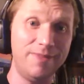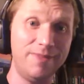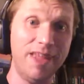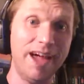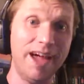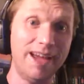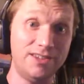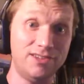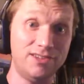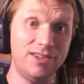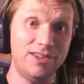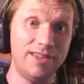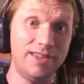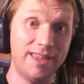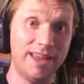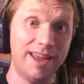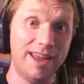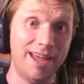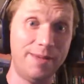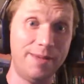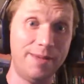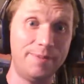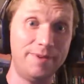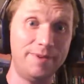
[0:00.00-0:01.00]
I saw that
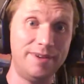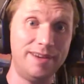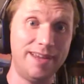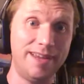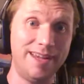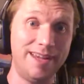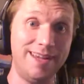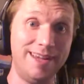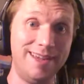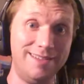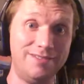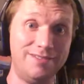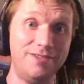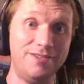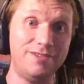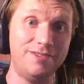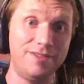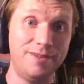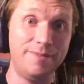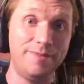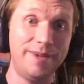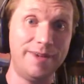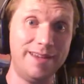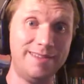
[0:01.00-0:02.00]
happen today. It turned
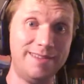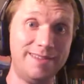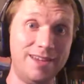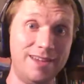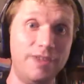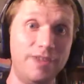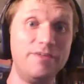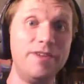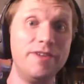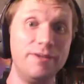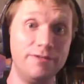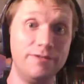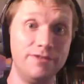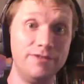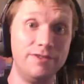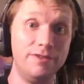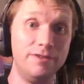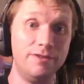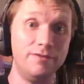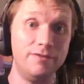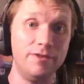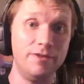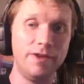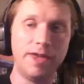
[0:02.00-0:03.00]
on by itself. It was a little
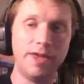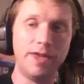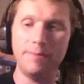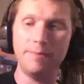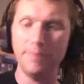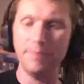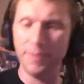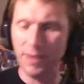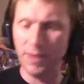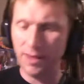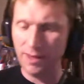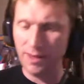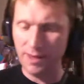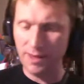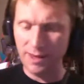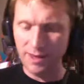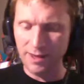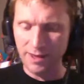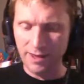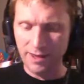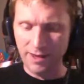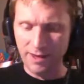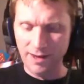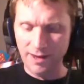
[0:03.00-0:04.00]
freaky.
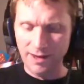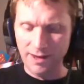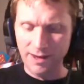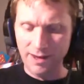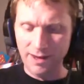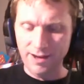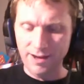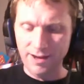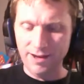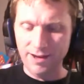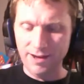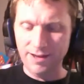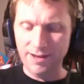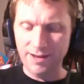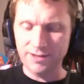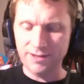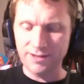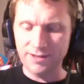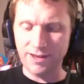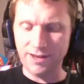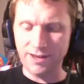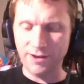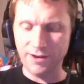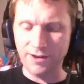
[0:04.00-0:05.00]

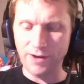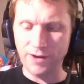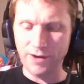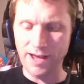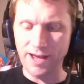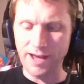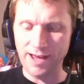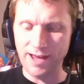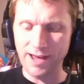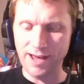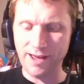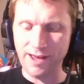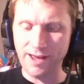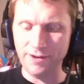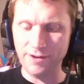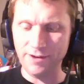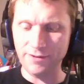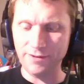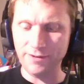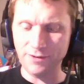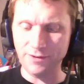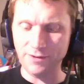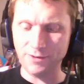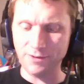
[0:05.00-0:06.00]
So
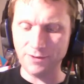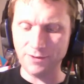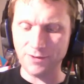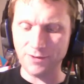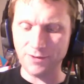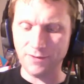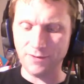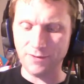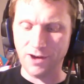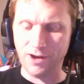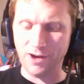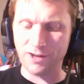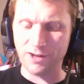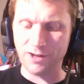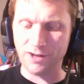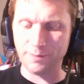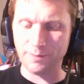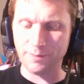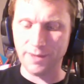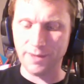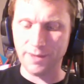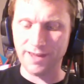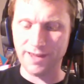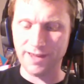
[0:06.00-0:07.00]
in terms of
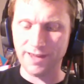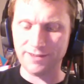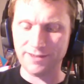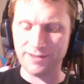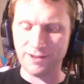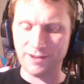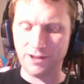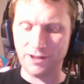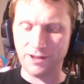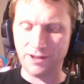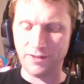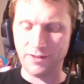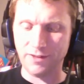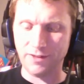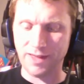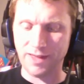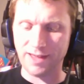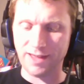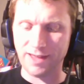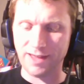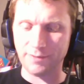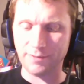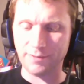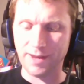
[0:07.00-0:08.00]
cosplays and all of that,
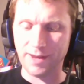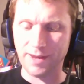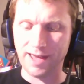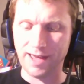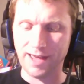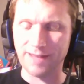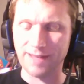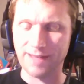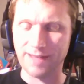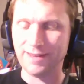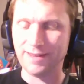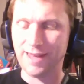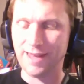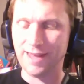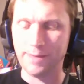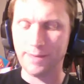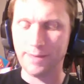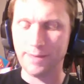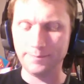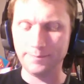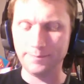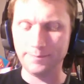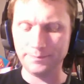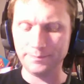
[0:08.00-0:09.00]
that's what I got today.
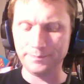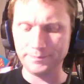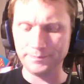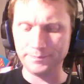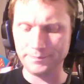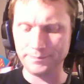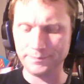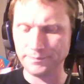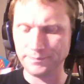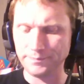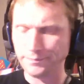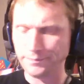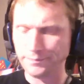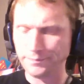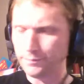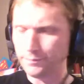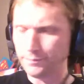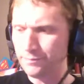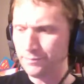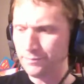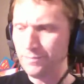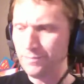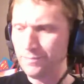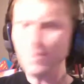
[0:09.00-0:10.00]

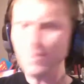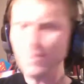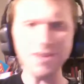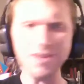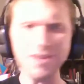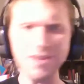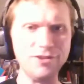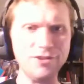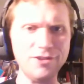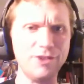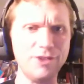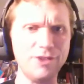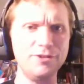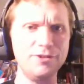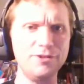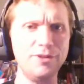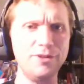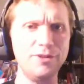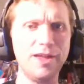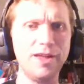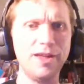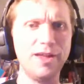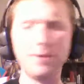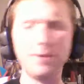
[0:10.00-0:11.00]
Talked to a
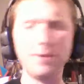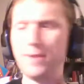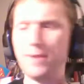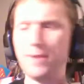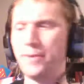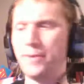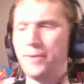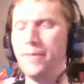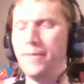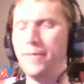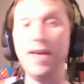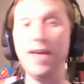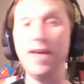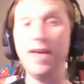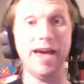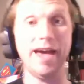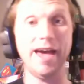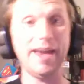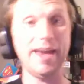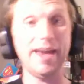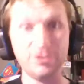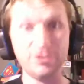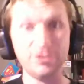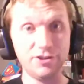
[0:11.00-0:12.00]
lot of people. I
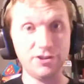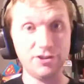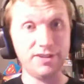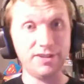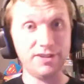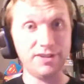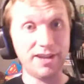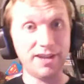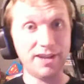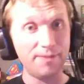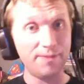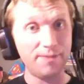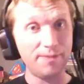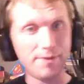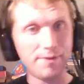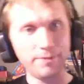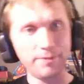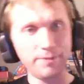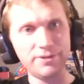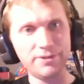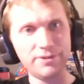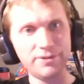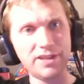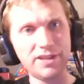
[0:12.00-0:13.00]
actually did have people who
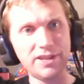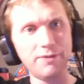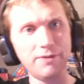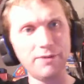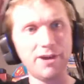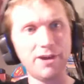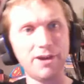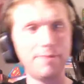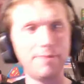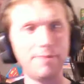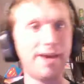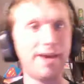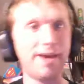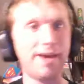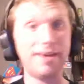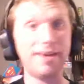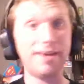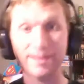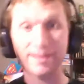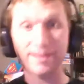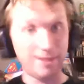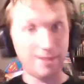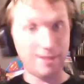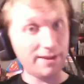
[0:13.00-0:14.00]
said they would come back, and they
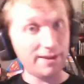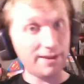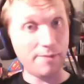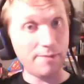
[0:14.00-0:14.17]
did come